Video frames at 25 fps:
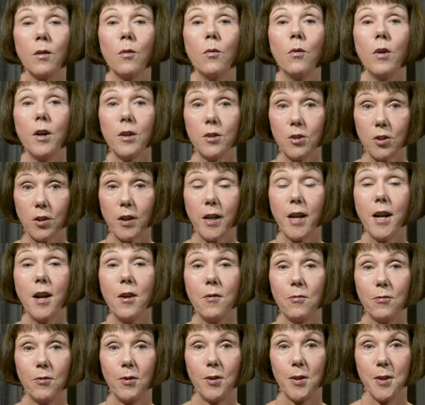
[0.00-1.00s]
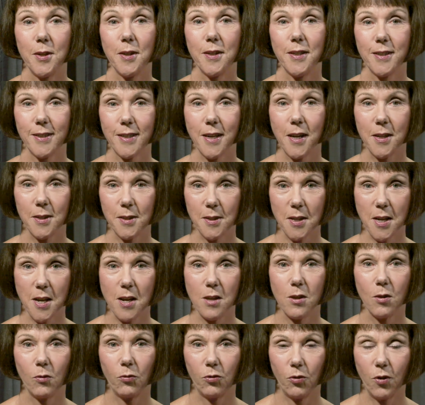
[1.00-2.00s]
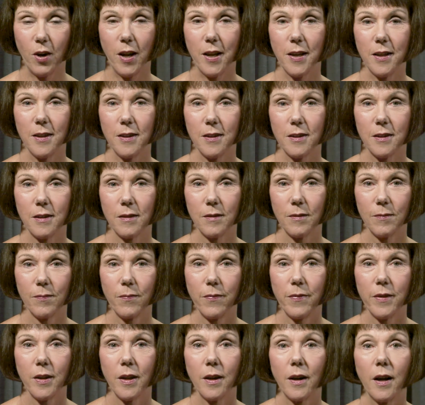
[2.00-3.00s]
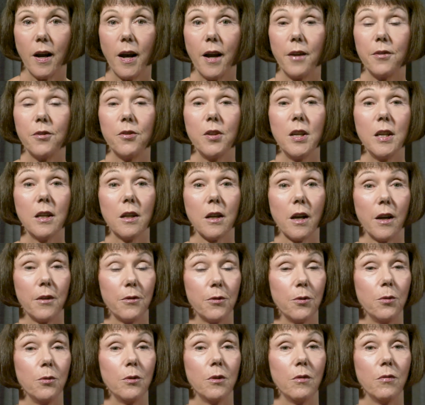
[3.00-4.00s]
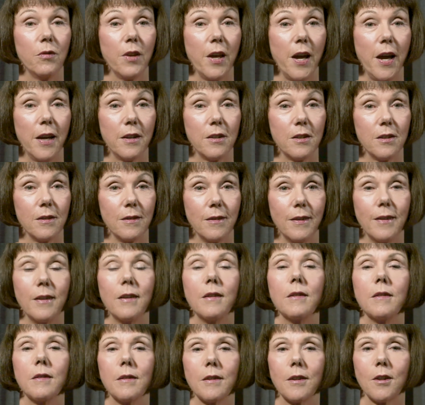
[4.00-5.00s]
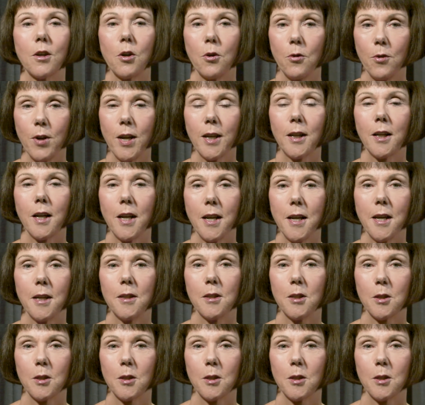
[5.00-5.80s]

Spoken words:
Watch carefully as I say the phrase, "I think I thought of that," correctly at